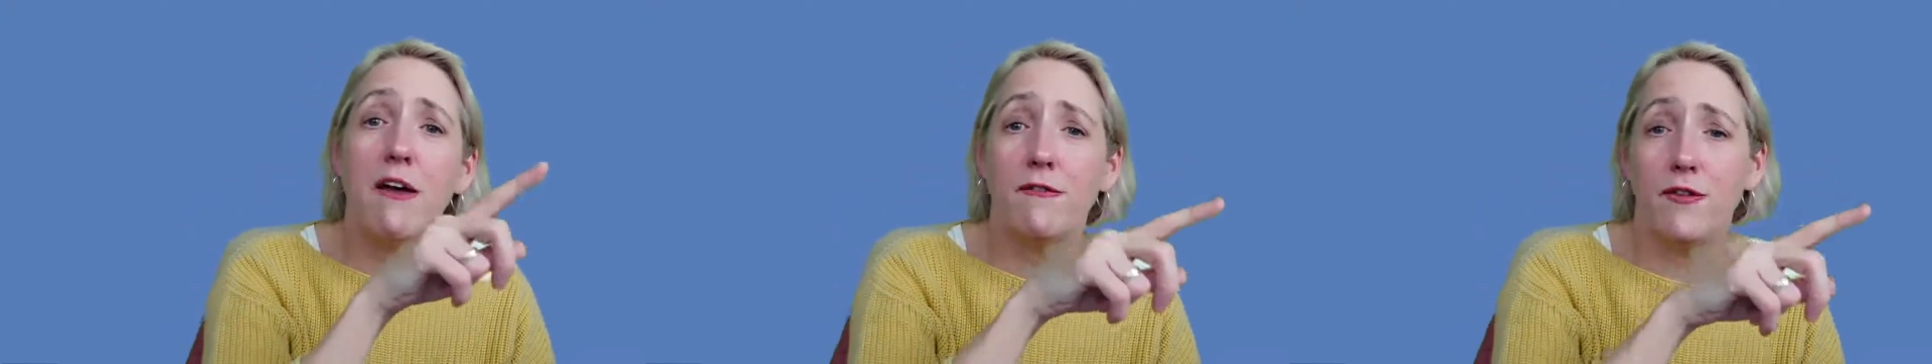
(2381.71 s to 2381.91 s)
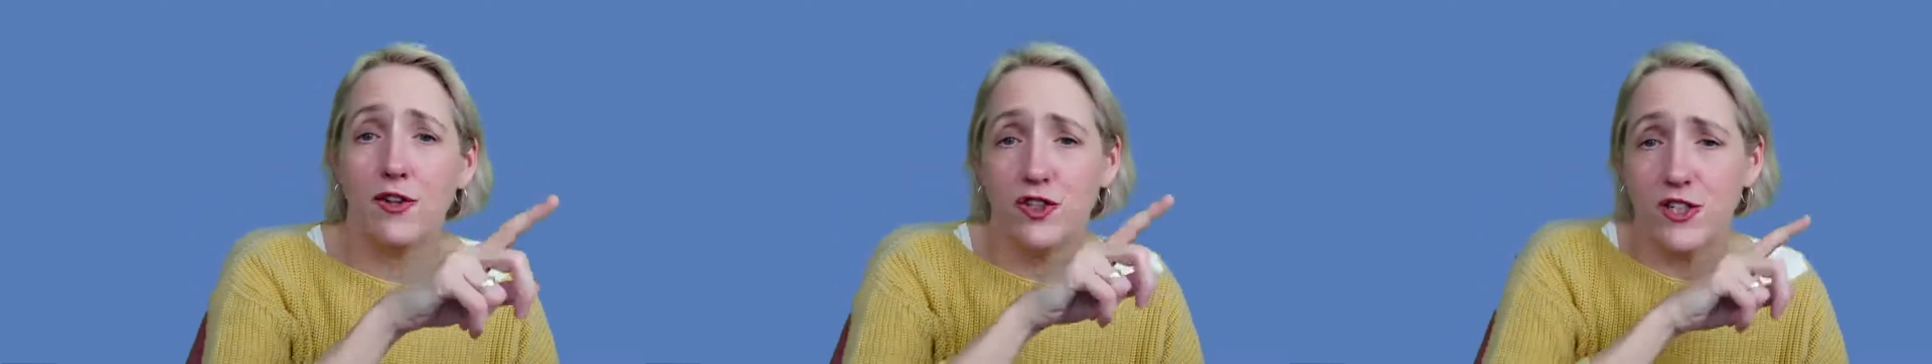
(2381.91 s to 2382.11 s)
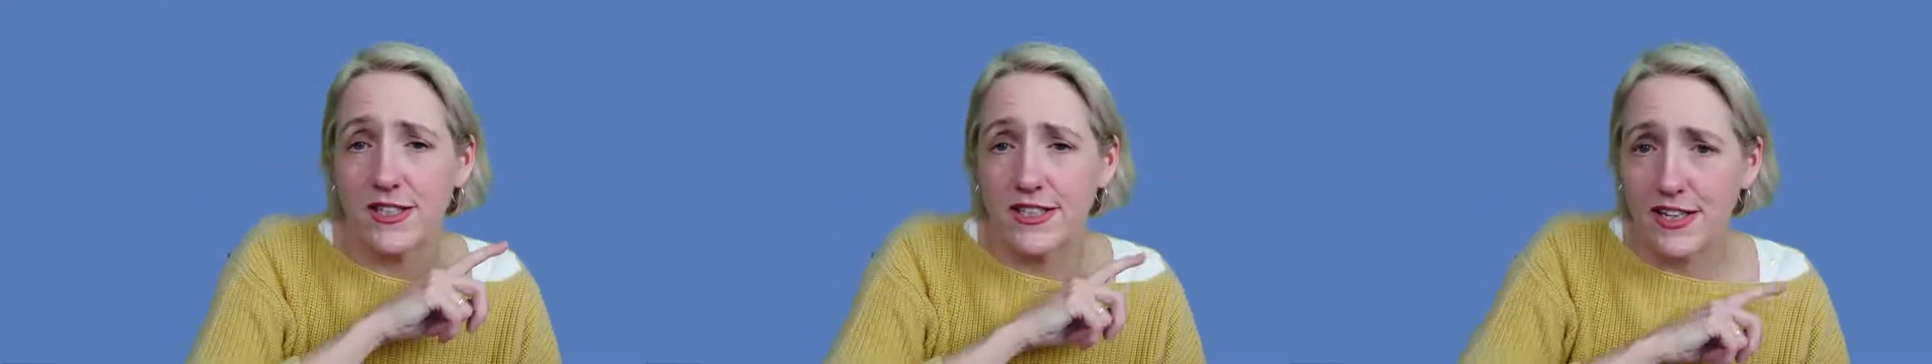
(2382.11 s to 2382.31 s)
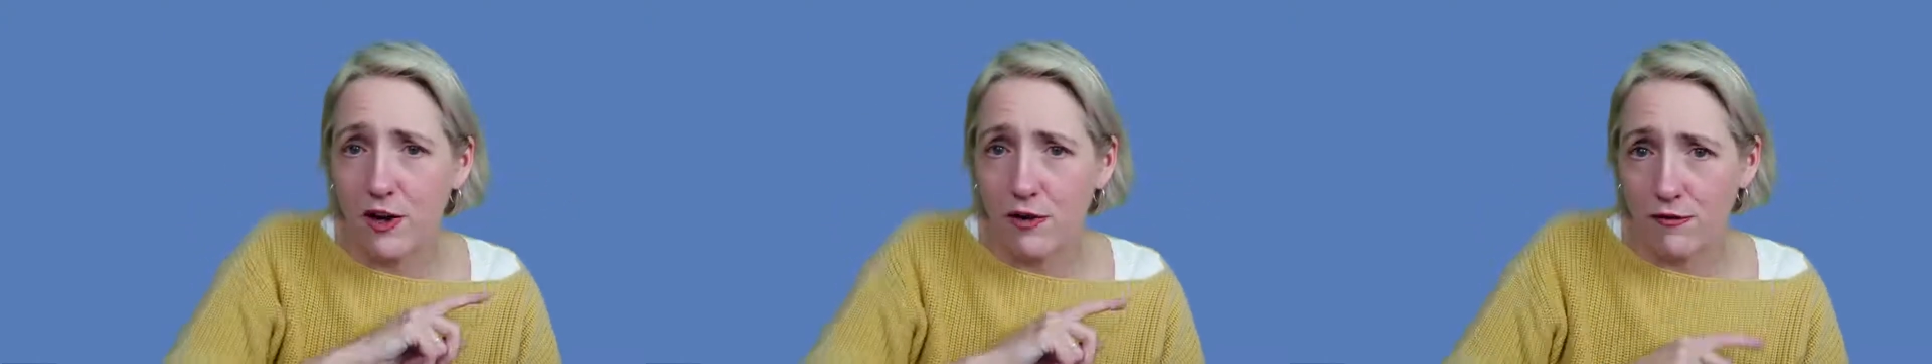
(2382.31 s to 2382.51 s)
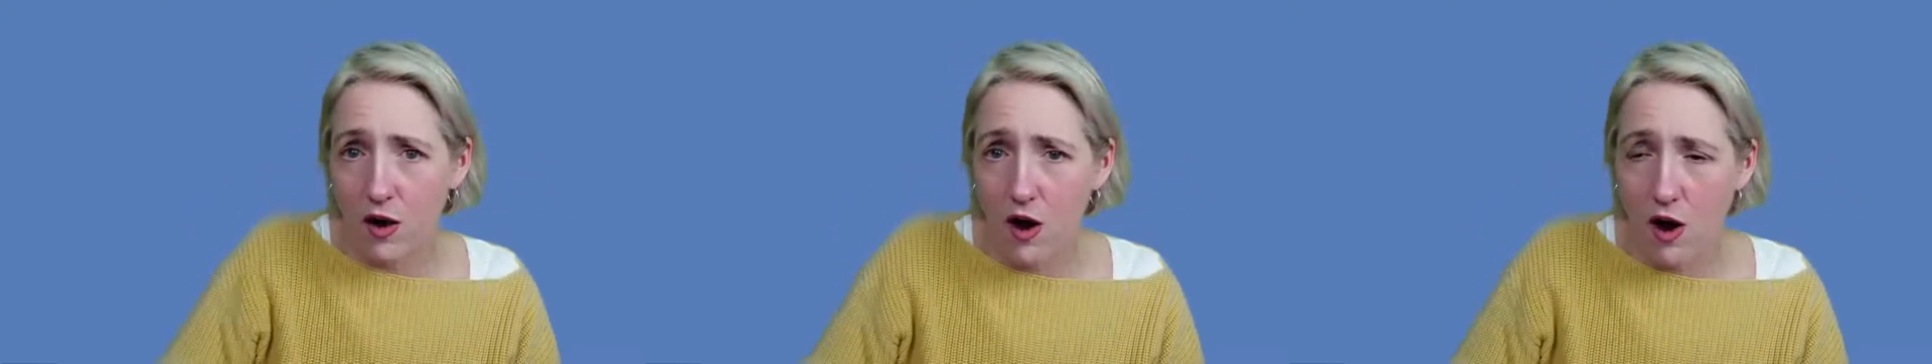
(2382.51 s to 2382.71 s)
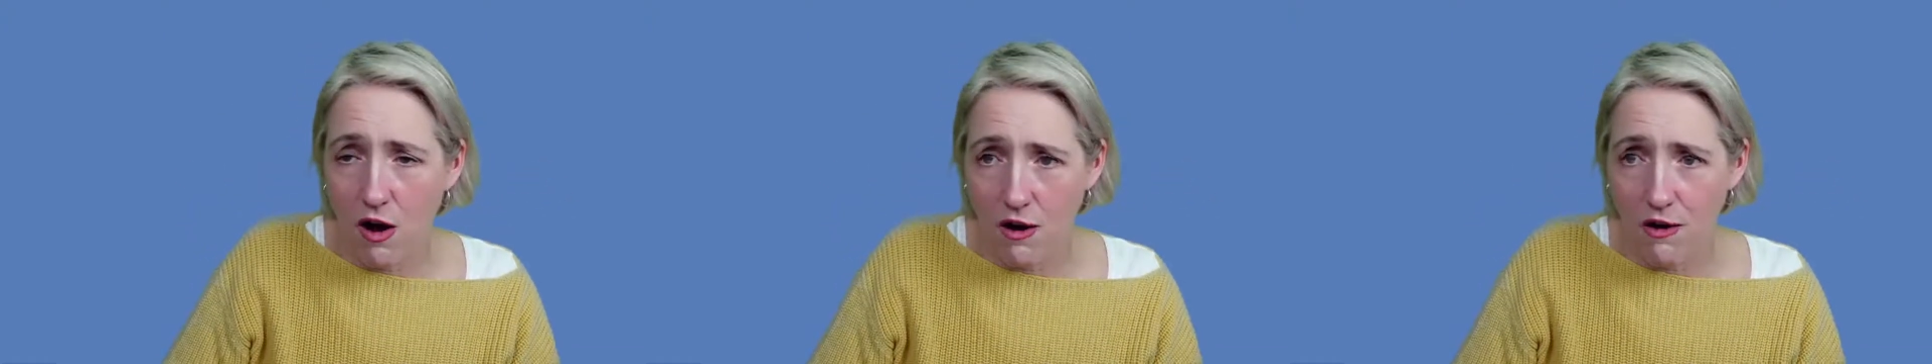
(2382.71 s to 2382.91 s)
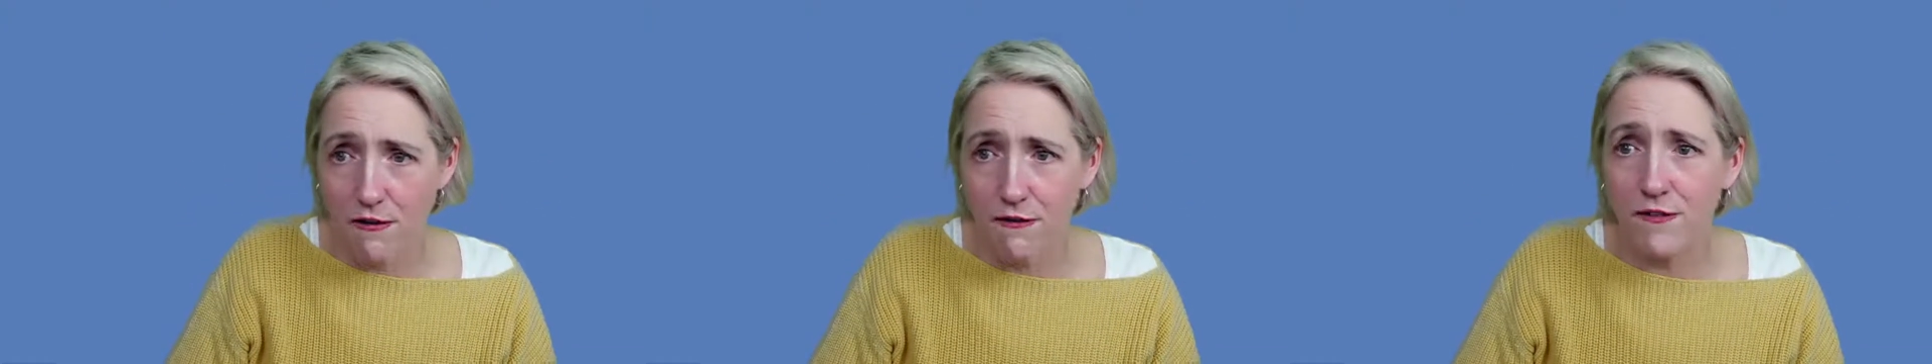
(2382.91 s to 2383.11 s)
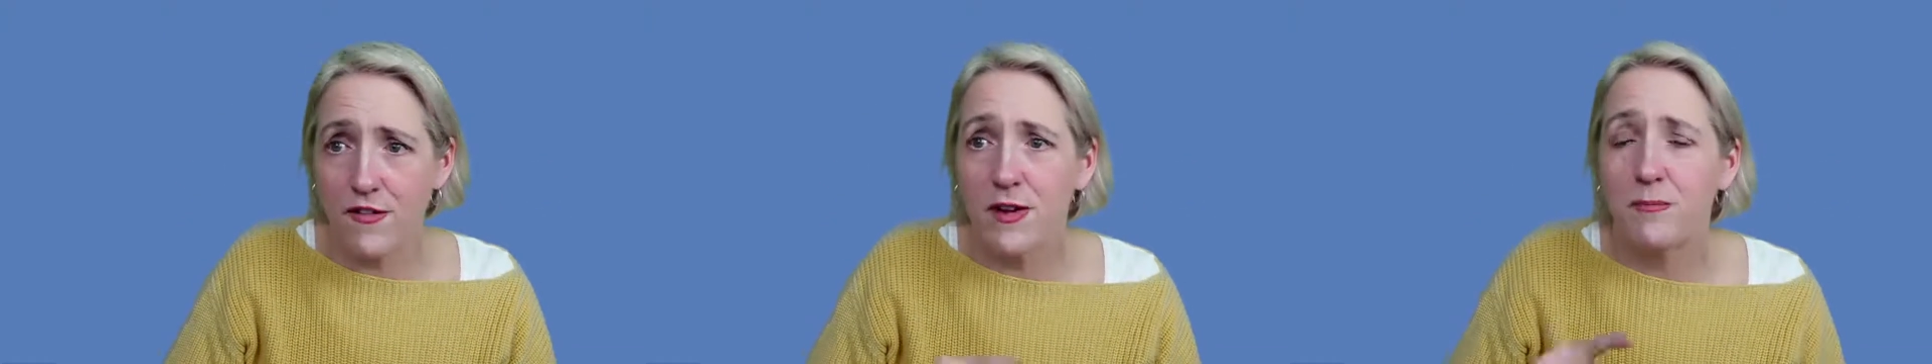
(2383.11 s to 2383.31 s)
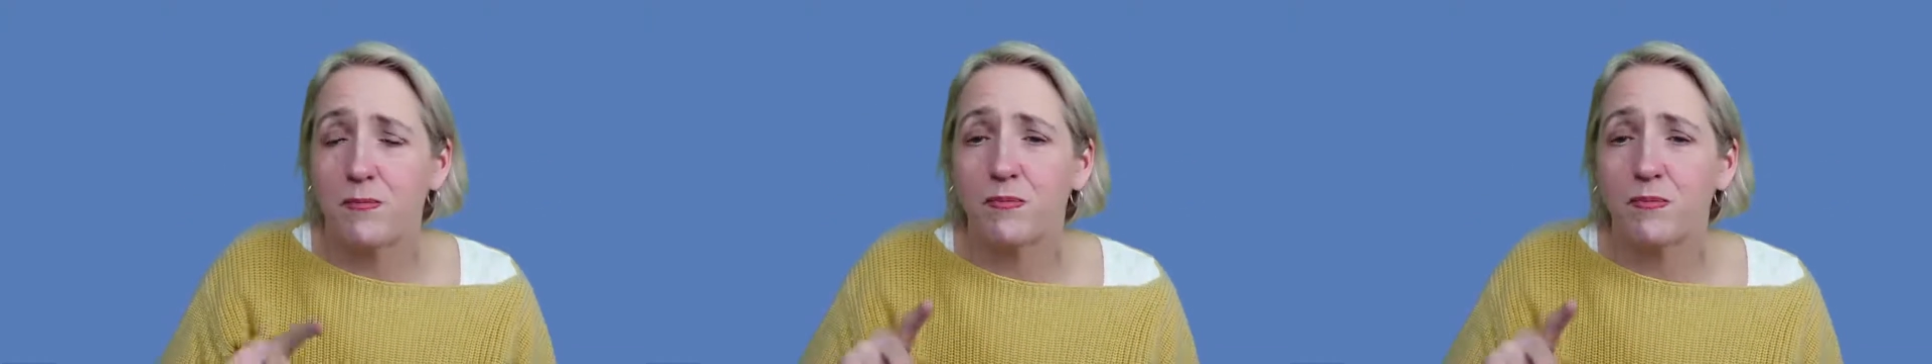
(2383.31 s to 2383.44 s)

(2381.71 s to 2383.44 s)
future self off